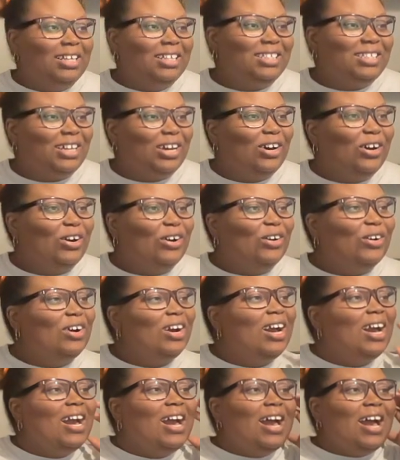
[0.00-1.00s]
so
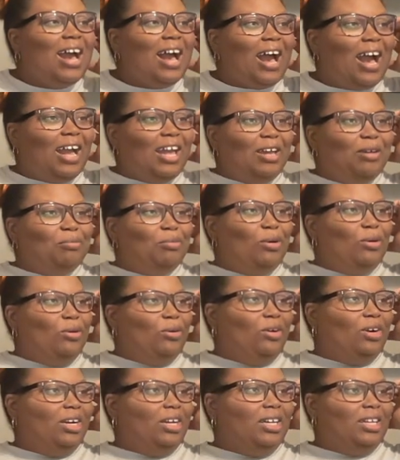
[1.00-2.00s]
I am
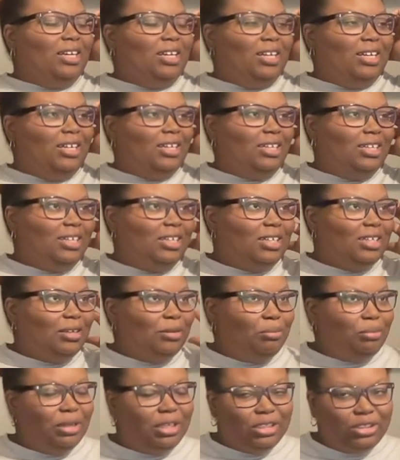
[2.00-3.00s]
on
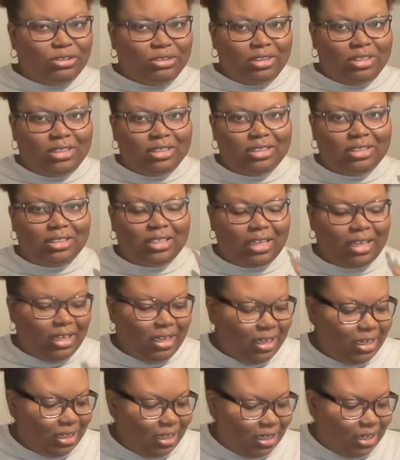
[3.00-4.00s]
Pinterest
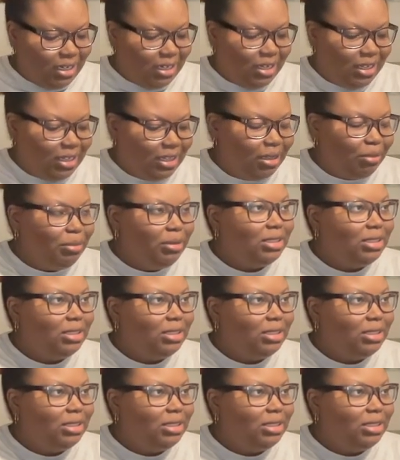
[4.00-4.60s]
and uh, let me